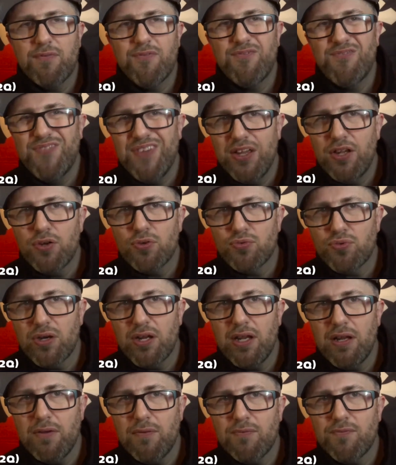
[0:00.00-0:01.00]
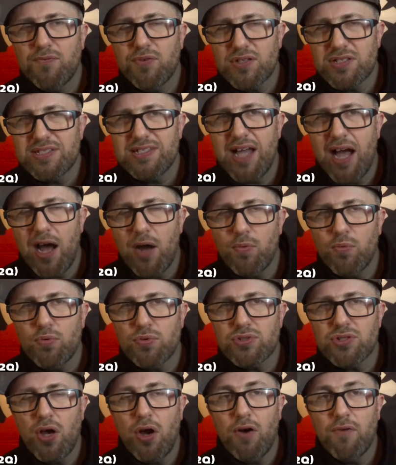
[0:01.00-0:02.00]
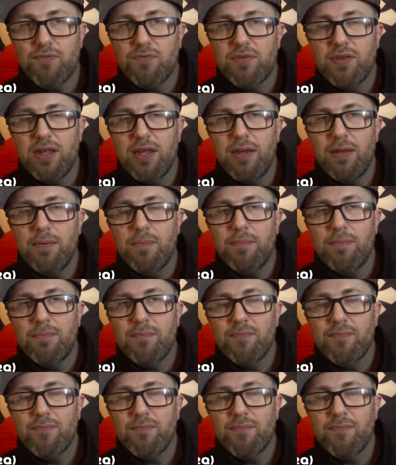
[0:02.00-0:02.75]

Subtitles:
figurine for Star Wars of the